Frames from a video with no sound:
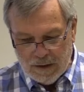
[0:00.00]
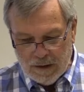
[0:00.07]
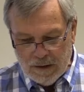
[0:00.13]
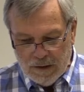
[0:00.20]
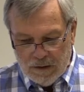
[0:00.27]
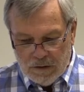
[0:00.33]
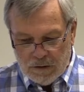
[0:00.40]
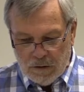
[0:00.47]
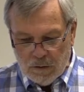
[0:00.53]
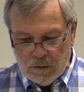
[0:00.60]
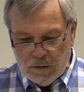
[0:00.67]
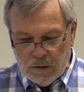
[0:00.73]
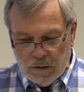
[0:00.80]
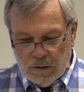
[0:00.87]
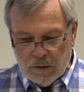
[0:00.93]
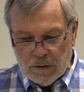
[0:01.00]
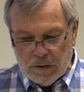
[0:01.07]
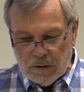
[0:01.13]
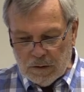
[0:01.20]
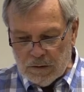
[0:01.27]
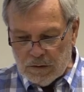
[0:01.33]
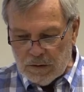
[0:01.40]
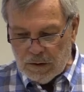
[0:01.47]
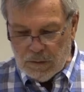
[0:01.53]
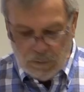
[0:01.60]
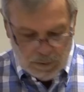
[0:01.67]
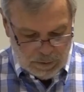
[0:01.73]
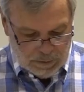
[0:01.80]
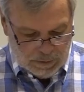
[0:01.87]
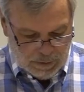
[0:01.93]
uh, so you can see
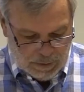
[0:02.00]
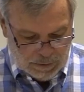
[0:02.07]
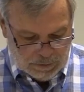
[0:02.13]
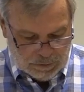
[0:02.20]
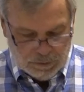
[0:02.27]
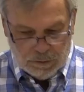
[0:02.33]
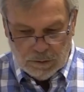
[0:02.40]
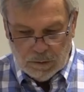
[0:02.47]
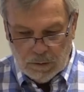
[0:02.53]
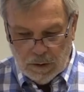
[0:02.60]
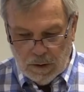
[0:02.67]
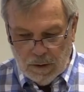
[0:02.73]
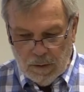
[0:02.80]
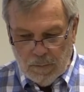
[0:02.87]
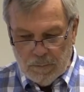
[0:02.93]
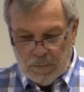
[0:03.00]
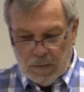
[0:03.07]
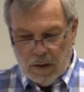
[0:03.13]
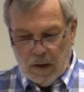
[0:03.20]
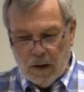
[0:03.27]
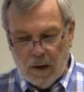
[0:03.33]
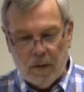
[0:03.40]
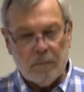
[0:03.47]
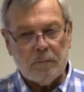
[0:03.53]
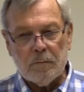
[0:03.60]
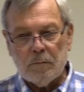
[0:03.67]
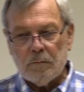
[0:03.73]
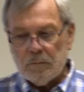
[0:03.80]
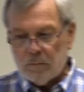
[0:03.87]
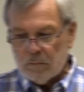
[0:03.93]
what it takes to um,
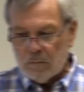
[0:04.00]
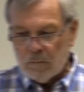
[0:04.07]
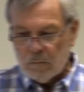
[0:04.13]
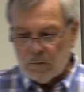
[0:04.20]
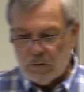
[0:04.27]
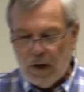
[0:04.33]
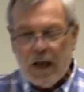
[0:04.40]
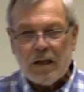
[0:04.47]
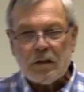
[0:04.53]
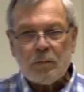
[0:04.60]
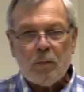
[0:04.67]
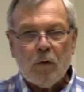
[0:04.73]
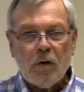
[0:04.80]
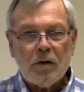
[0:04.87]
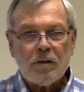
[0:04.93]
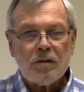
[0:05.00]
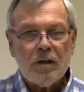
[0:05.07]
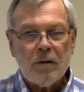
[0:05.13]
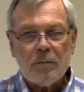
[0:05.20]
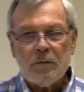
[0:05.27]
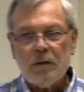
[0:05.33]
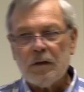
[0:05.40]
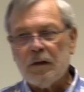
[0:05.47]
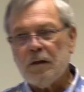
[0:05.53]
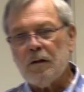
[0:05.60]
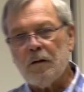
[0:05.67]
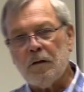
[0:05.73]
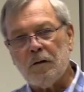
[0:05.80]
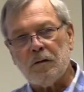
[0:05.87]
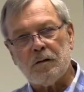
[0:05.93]
transport something
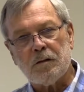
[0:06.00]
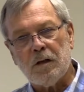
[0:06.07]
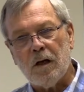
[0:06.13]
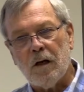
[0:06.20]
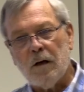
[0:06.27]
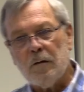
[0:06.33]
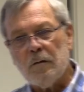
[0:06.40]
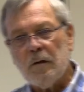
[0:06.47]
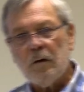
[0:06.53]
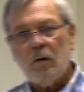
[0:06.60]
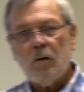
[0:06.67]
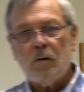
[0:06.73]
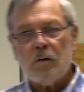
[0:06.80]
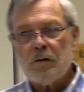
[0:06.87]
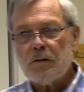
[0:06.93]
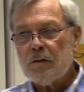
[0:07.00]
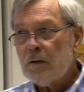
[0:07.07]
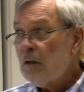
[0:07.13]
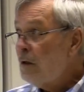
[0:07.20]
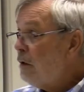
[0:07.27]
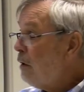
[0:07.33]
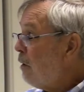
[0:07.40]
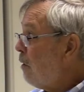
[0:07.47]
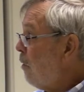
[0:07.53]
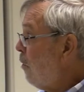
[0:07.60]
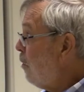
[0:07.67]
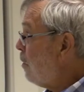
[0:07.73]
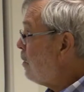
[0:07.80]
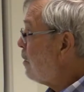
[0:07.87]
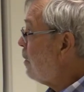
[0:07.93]
into those uh, horse
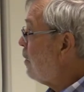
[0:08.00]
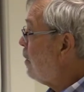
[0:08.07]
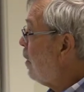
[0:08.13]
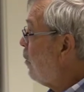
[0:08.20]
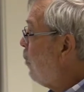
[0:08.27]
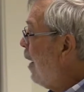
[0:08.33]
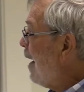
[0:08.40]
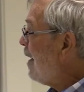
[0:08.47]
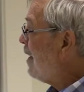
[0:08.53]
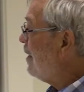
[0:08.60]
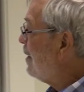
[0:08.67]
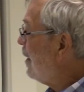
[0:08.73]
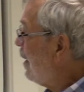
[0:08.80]
horse and wagon